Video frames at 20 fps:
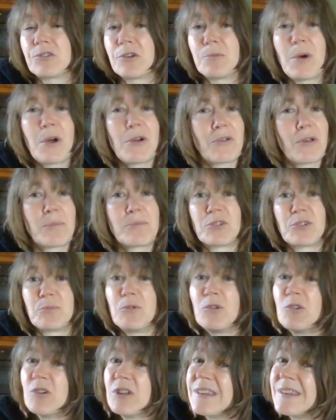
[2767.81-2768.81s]
I woke up this
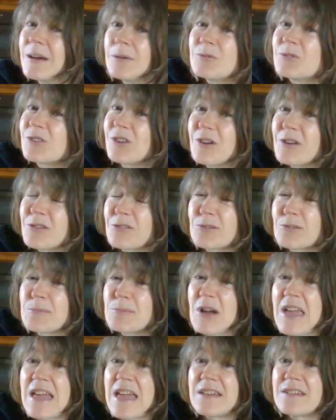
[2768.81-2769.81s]
morning and that was going through
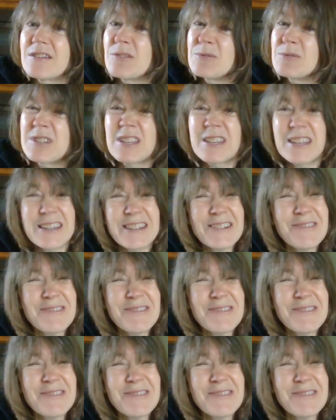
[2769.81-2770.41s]
my head and I was thinking,